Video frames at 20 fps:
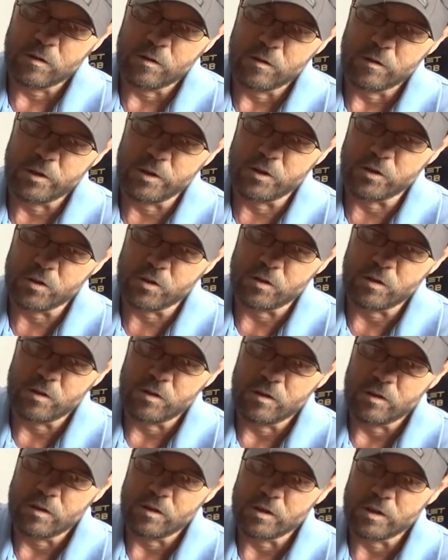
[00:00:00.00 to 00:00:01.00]
just
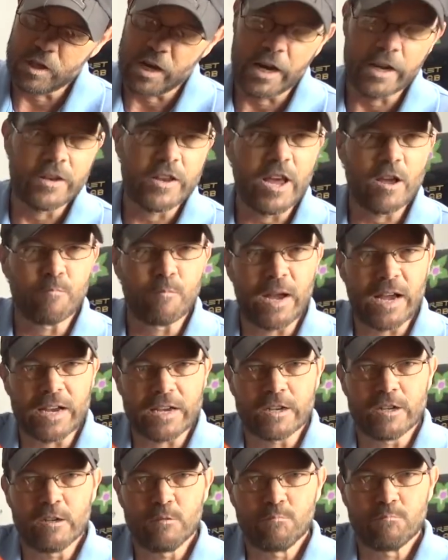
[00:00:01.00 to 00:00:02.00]
tighten that back
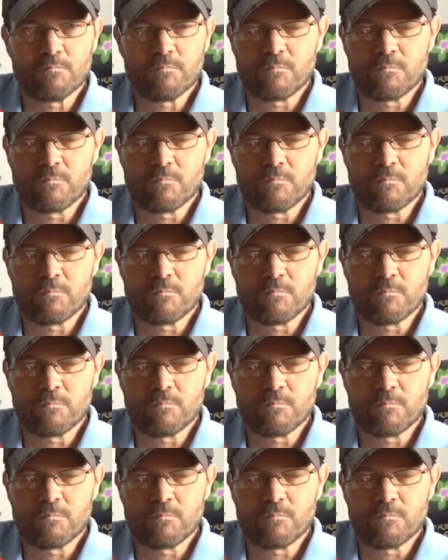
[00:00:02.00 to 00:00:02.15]
up